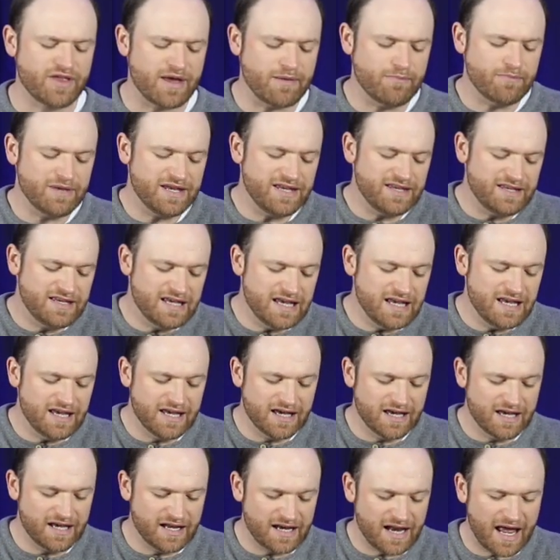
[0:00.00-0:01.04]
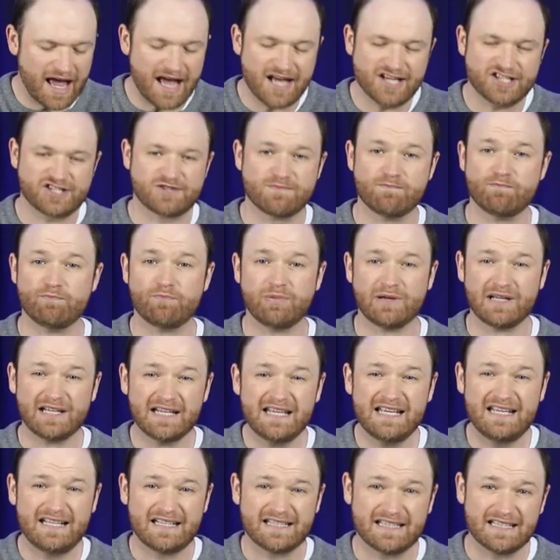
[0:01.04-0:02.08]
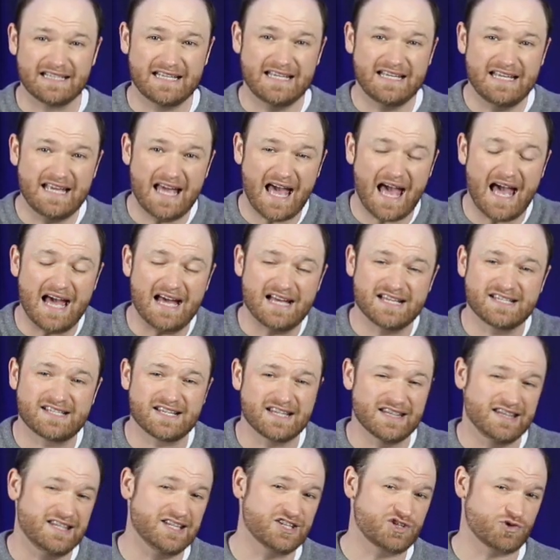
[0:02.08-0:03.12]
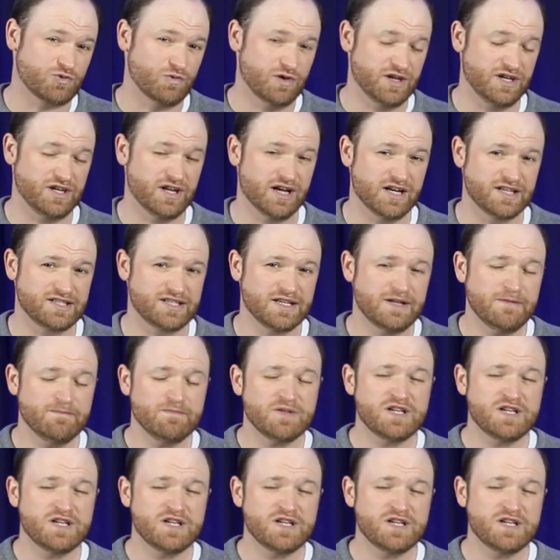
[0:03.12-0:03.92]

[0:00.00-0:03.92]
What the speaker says: that begin as bleakly as this one does.